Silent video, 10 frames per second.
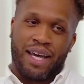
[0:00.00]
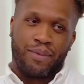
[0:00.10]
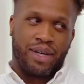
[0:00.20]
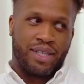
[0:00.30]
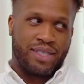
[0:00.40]

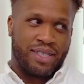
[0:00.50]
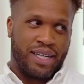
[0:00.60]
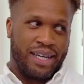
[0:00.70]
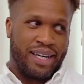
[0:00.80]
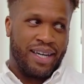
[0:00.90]

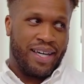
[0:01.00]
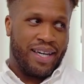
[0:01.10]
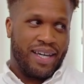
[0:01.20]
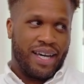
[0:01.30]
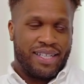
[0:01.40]

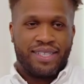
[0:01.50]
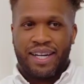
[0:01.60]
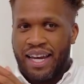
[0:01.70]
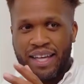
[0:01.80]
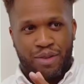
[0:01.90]
I
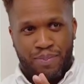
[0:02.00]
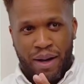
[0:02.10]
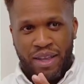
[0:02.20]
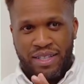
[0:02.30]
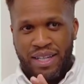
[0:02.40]
studied
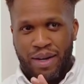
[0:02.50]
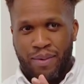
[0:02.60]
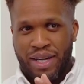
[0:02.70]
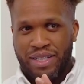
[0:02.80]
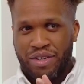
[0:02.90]
anthropology at
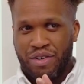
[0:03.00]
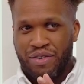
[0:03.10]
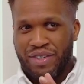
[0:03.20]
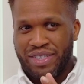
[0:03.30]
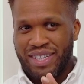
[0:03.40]
Washington
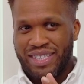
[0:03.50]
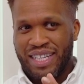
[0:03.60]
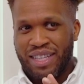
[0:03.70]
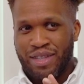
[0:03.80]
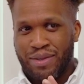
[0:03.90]
University in
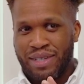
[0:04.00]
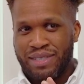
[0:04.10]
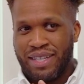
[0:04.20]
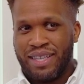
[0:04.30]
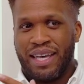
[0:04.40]
St.
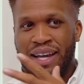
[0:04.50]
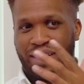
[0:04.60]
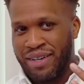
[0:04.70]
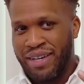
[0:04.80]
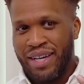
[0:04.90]
Louis, and
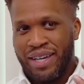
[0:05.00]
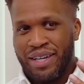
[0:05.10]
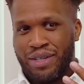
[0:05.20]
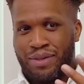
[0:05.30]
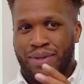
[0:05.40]
there
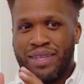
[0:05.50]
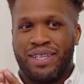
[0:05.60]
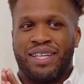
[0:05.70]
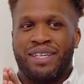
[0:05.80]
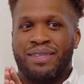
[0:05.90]
you're
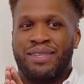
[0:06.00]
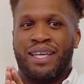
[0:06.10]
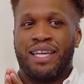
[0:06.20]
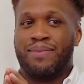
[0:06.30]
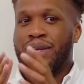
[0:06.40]
really
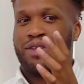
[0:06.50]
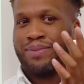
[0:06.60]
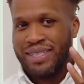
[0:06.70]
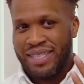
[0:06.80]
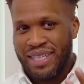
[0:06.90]
thinking about
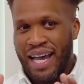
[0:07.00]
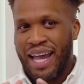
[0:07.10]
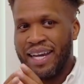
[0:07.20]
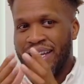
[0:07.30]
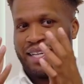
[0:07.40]
human
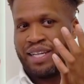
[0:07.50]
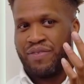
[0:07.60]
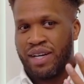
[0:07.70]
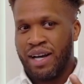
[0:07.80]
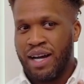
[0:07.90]
society and
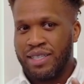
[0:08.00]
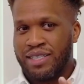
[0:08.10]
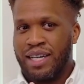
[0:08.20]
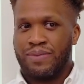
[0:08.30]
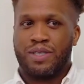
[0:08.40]
different
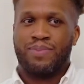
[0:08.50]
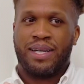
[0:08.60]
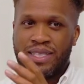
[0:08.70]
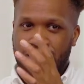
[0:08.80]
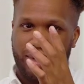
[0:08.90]
concepts,
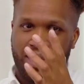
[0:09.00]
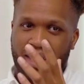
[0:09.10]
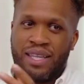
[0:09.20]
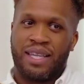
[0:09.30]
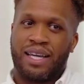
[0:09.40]
especially
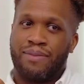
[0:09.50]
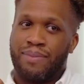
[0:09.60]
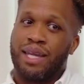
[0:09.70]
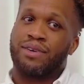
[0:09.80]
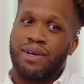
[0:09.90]
within like a
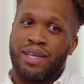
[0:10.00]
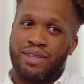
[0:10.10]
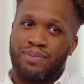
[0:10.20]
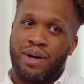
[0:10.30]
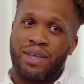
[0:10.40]
medical
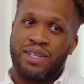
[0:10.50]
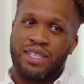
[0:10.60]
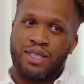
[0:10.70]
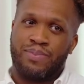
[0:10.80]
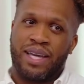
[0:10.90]

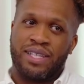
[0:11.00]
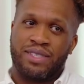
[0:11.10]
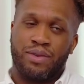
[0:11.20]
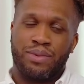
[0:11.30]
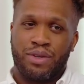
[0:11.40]
anthropology space.
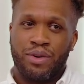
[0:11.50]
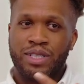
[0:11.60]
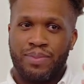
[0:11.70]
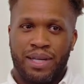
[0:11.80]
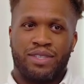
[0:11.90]
So it was
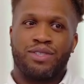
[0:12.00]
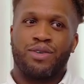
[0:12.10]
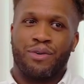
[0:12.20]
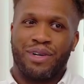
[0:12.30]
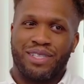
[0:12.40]
always about the
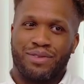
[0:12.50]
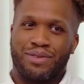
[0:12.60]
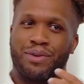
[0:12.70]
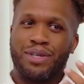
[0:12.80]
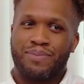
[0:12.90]
stories. It
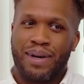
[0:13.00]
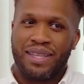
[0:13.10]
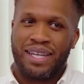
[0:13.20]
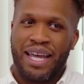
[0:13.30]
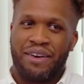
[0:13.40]
was always
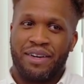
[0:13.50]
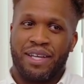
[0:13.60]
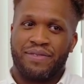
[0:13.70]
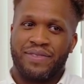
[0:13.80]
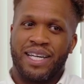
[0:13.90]
about the
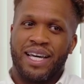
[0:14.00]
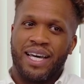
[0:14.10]
narrative.